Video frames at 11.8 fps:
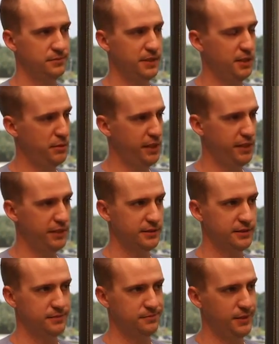
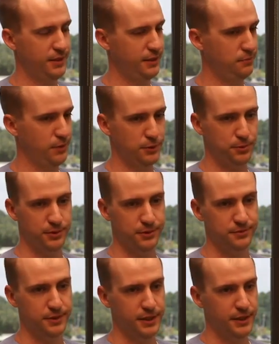MS, multiple
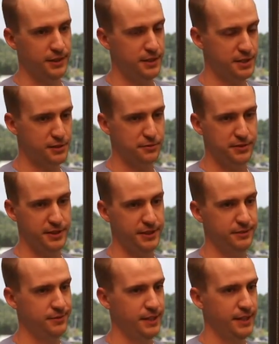dystrophy.